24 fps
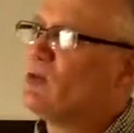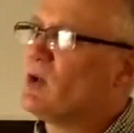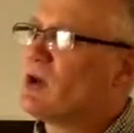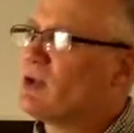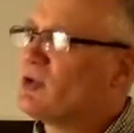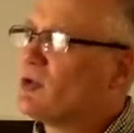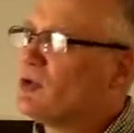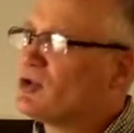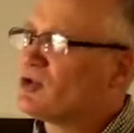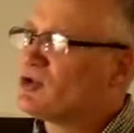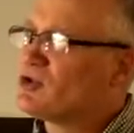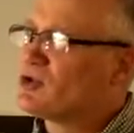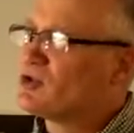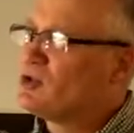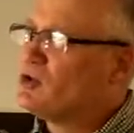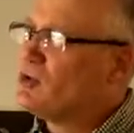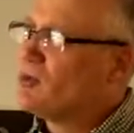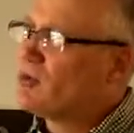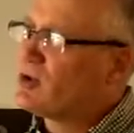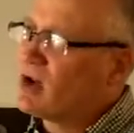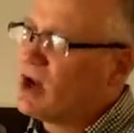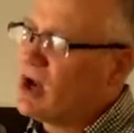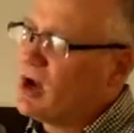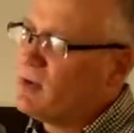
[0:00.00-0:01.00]
whether it's
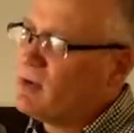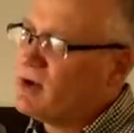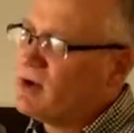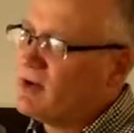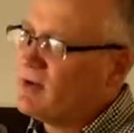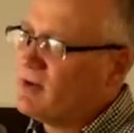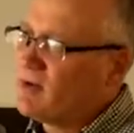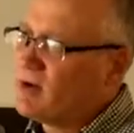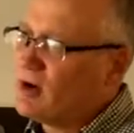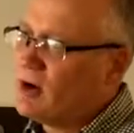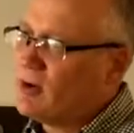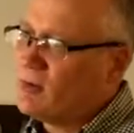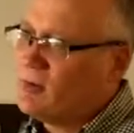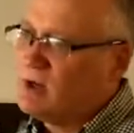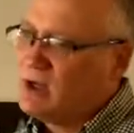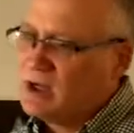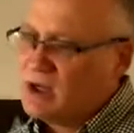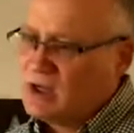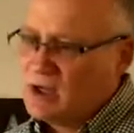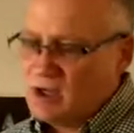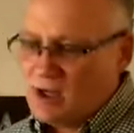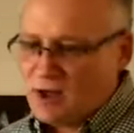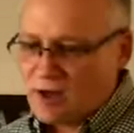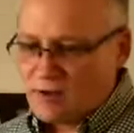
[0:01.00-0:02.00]
truth coming from
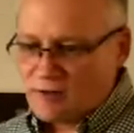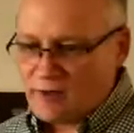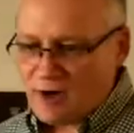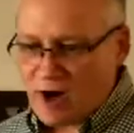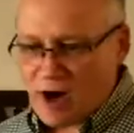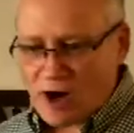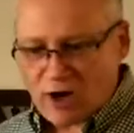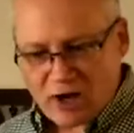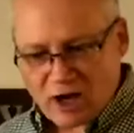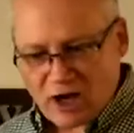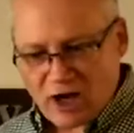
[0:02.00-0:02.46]
our